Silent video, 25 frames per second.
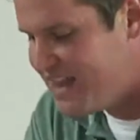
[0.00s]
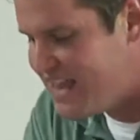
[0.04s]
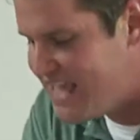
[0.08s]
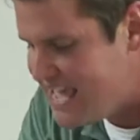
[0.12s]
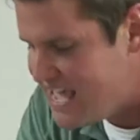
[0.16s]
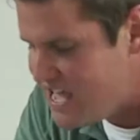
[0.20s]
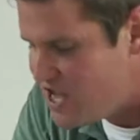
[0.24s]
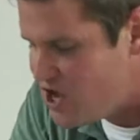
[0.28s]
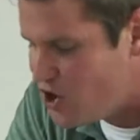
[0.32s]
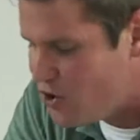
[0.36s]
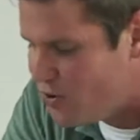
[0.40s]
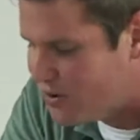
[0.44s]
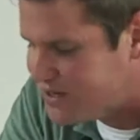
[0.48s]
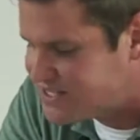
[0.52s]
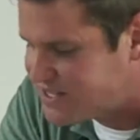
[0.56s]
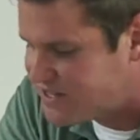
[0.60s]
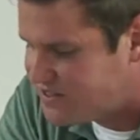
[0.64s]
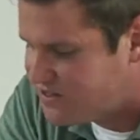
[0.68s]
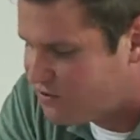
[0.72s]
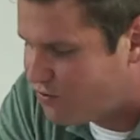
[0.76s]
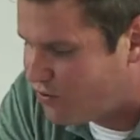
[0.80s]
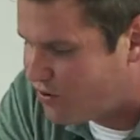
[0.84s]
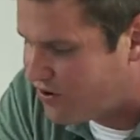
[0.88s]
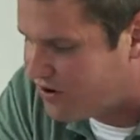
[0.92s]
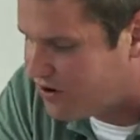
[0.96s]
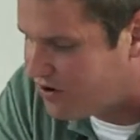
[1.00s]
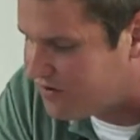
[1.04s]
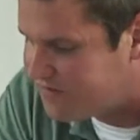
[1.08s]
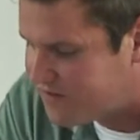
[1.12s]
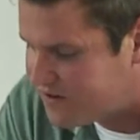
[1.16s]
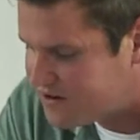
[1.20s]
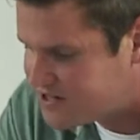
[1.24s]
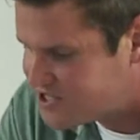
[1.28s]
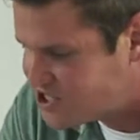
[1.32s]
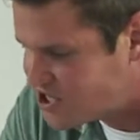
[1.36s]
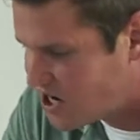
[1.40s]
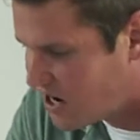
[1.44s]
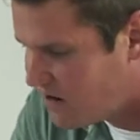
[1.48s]
he who is in the world.
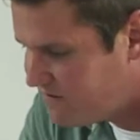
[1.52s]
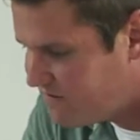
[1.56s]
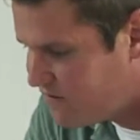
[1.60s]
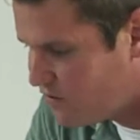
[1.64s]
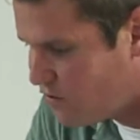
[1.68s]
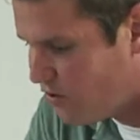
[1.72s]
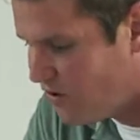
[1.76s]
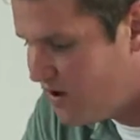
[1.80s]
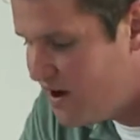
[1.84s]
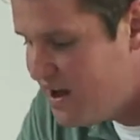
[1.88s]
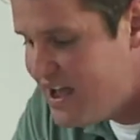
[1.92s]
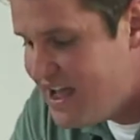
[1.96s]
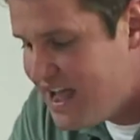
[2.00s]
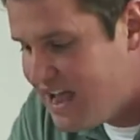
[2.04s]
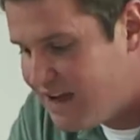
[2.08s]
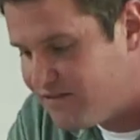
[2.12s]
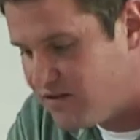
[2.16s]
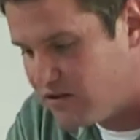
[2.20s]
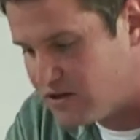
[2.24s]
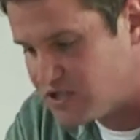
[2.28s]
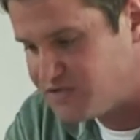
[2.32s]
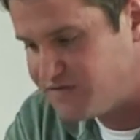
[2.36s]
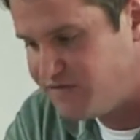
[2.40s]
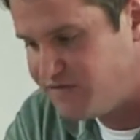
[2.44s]
1 John 4 and verse